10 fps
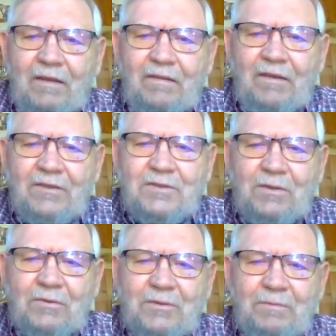there's
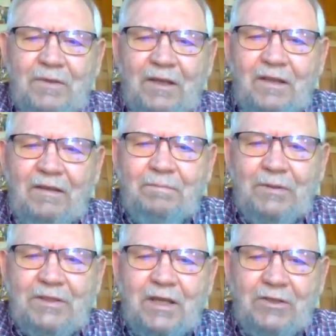still some
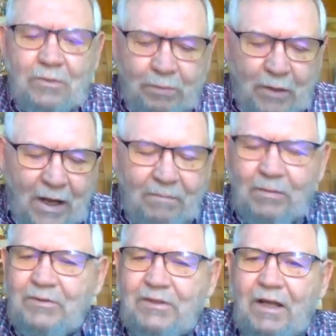potential
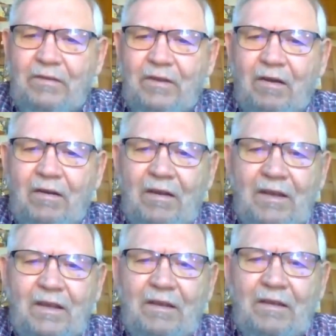problems down there
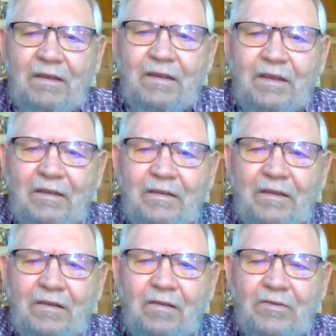
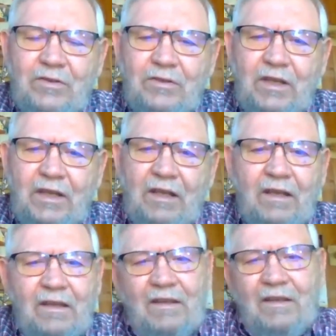in Argentina.